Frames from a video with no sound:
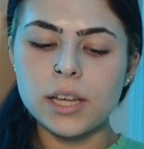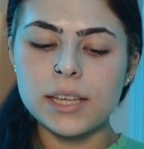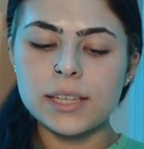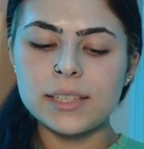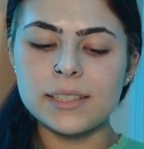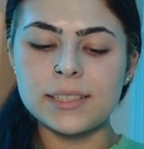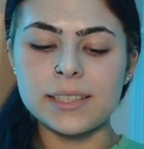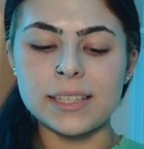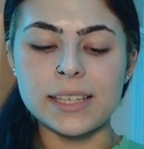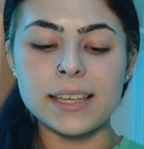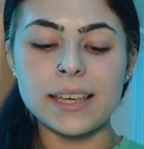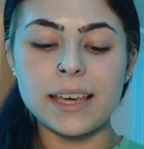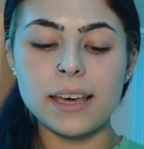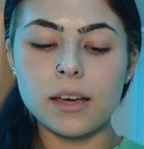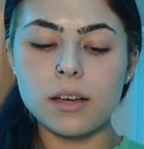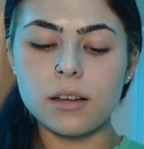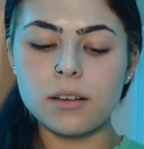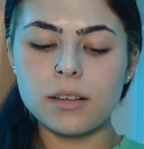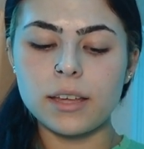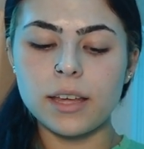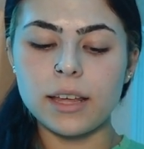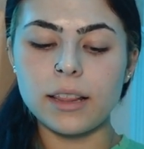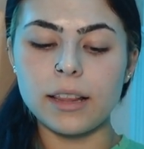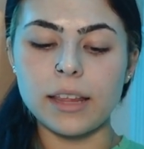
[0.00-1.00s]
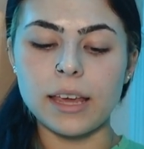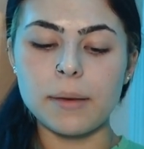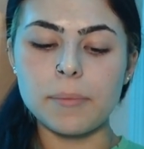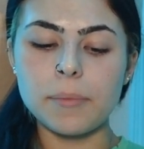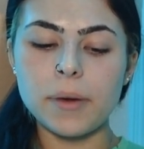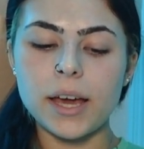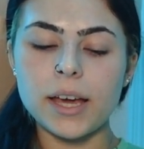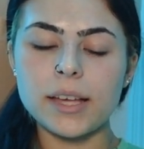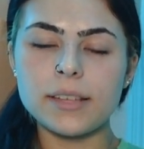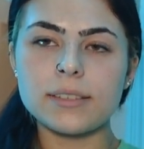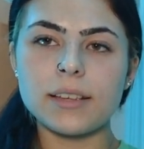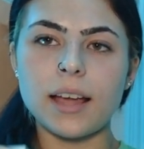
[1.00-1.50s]
sea kale clay
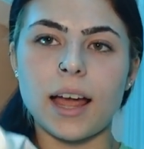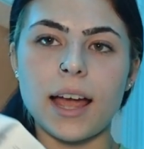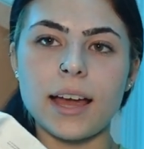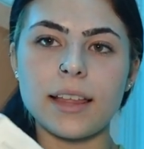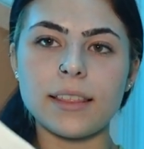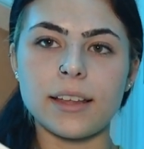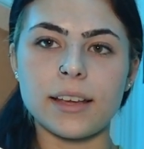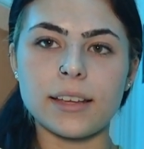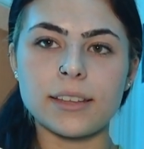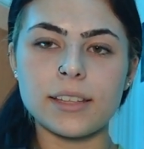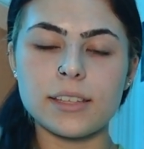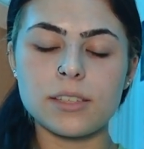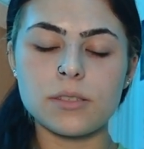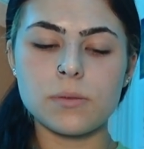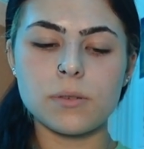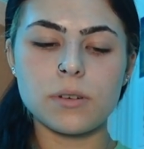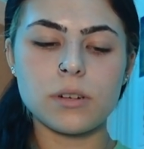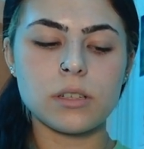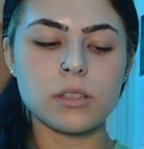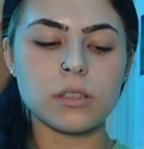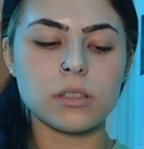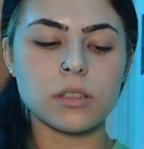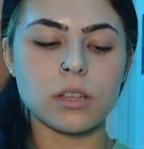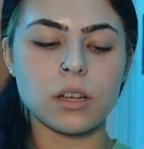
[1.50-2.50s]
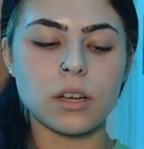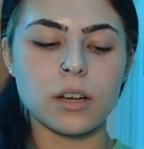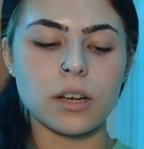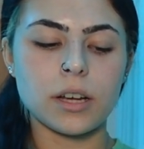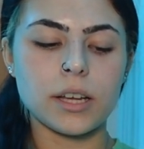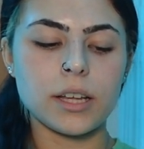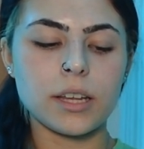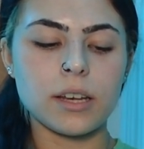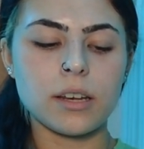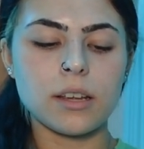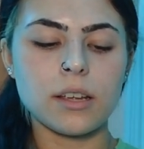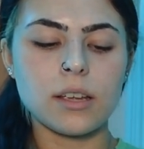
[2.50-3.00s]
mask. I like this one a
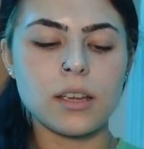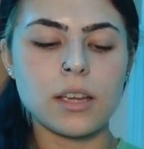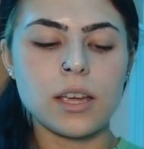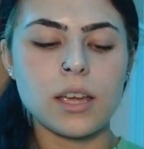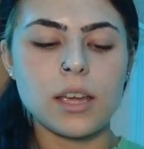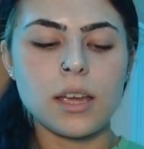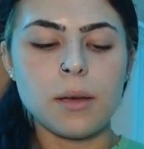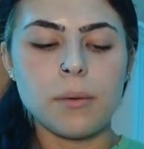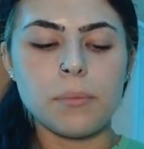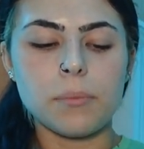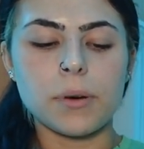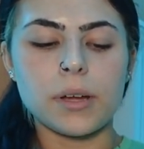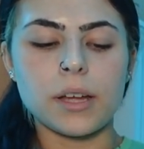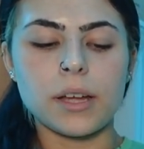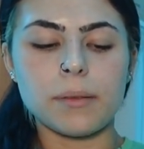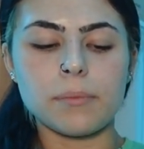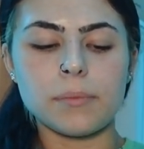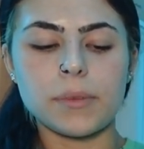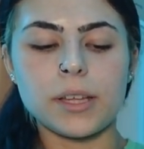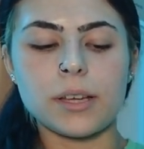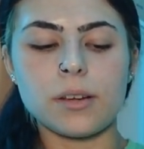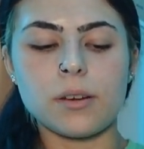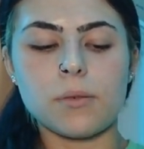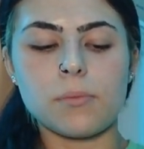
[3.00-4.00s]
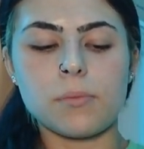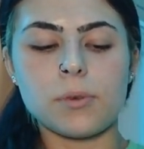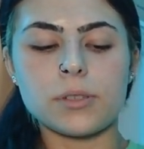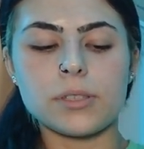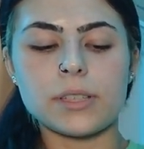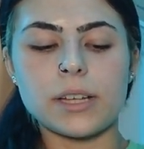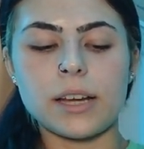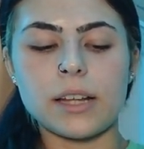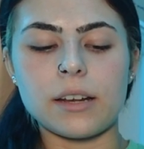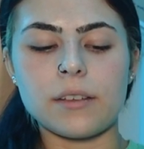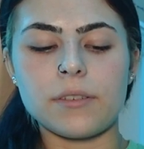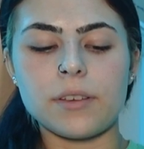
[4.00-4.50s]
lot, but I'm like
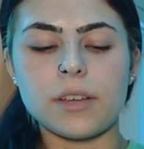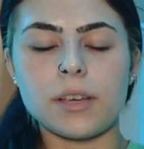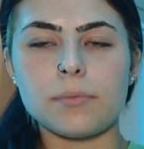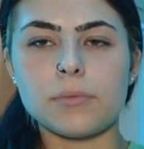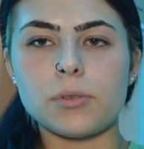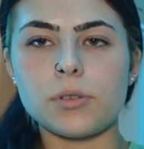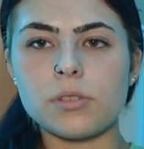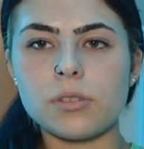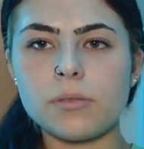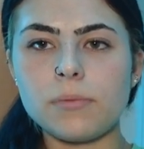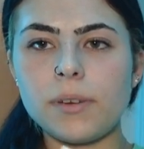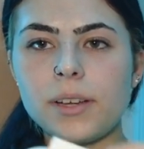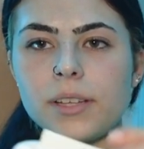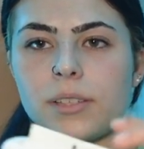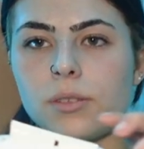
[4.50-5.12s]
almost out of it. I'm using my